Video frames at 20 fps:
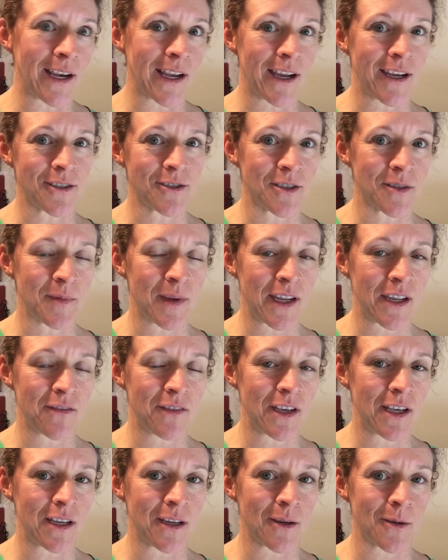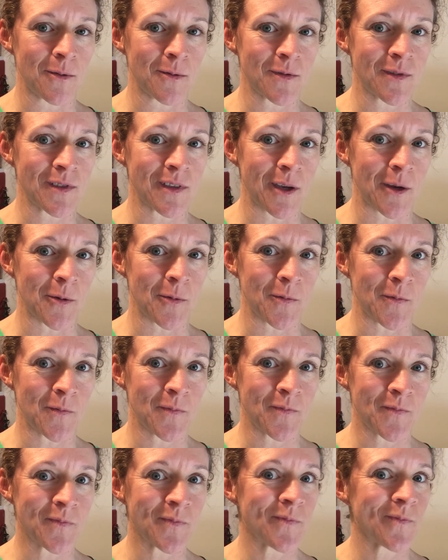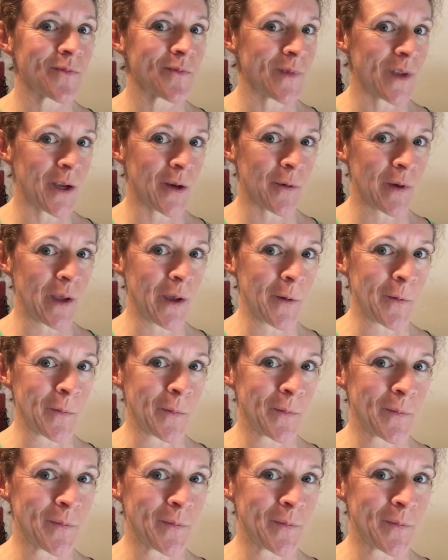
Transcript: I should make a video. So here we go.